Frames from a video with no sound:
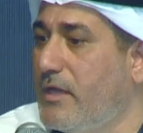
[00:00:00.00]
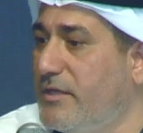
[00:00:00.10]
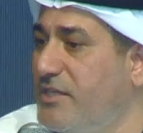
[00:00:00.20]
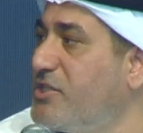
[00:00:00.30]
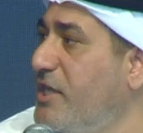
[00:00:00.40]

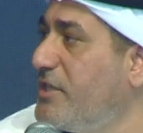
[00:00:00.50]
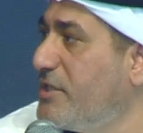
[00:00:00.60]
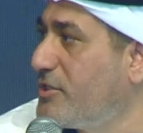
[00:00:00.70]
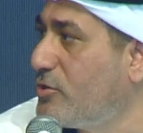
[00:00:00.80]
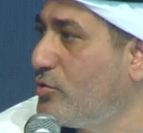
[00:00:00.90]
these
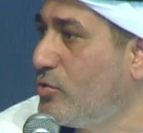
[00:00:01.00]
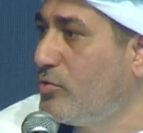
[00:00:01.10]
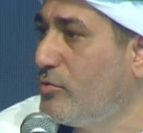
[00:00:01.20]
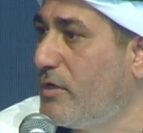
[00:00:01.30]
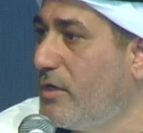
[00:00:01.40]
changes
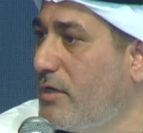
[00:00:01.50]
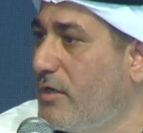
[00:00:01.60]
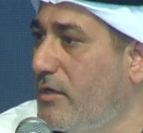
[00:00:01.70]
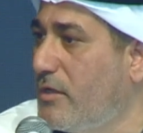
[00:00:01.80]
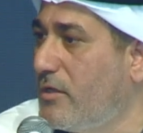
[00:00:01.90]

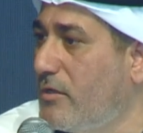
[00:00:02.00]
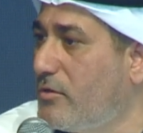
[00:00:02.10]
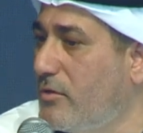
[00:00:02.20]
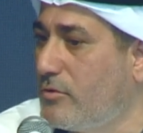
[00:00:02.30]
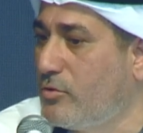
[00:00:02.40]

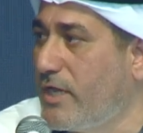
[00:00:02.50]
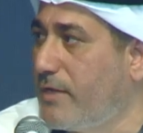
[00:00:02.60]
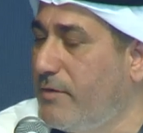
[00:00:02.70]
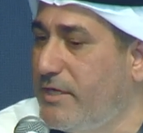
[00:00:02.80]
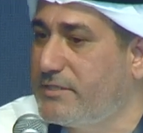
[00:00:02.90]
to
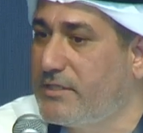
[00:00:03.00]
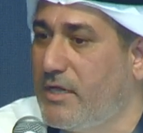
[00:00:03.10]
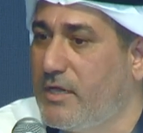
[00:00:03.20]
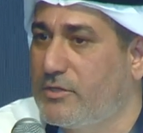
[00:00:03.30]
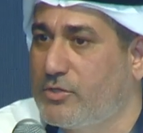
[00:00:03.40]
take place.
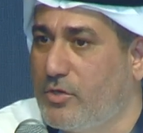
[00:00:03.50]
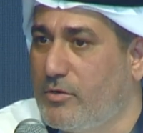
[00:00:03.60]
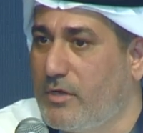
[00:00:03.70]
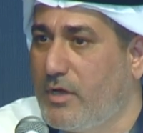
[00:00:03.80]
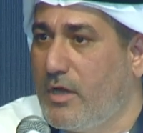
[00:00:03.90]

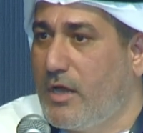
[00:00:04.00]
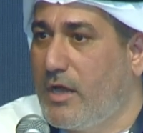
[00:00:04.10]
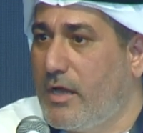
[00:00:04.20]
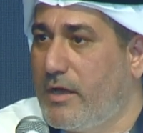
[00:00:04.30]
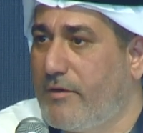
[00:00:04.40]
So
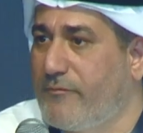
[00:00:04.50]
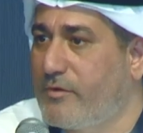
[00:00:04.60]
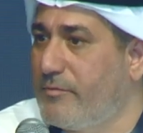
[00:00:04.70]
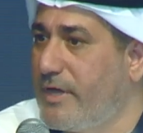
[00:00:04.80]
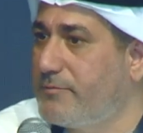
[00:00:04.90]

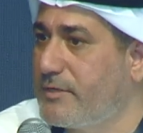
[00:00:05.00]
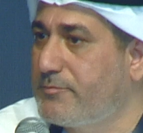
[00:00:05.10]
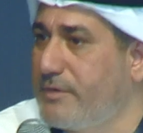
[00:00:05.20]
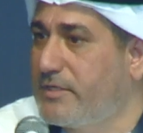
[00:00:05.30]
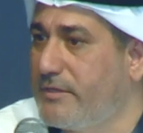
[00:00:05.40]
from that
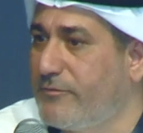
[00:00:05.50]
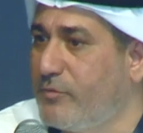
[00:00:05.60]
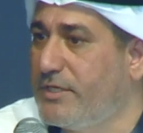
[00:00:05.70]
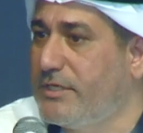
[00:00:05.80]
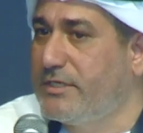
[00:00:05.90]
perspective,
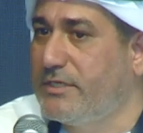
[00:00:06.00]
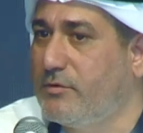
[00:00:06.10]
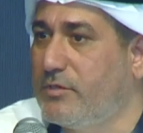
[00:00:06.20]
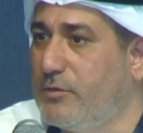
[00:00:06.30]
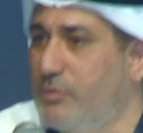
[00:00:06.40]

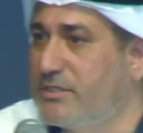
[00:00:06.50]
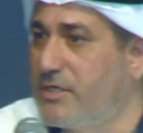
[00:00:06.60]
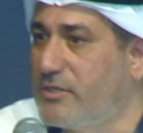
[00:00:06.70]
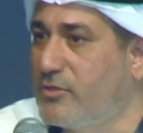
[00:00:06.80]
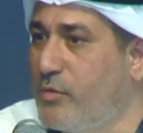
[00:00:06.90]
we
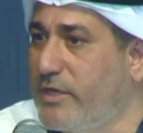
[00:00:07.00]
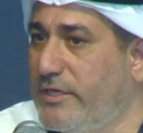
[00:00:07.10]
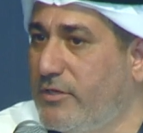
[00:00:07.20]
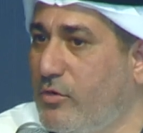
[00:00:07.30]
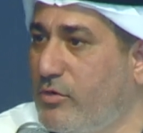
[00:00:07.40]
started
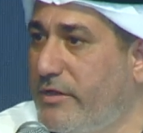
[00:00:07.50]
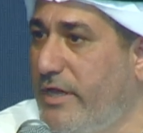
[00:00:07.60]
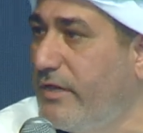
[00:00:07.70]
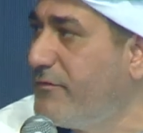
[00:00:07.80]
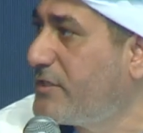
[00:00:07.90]
working on
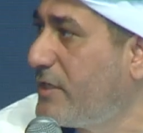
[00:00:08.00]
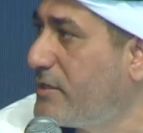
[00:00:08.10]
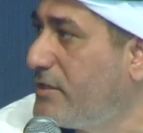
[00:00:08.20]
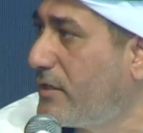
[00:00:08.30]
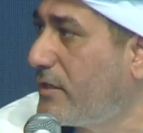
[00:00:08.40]
the
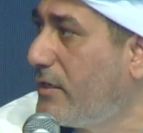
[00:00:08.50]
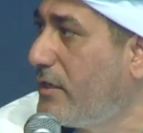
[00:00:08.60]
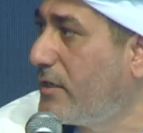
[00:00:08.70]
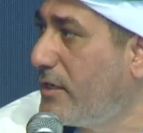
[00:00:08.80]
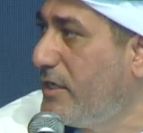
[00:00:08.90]
infrastructure
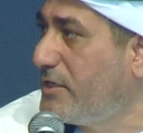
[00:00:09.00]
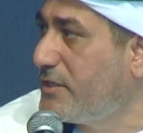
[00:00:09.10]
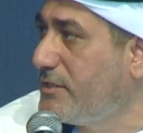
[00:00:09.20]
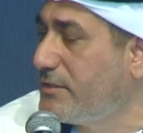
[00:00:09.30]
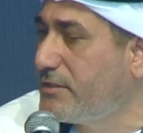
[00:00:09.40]

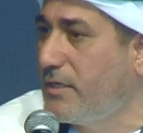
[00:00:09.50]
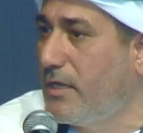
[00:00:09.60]
regulations.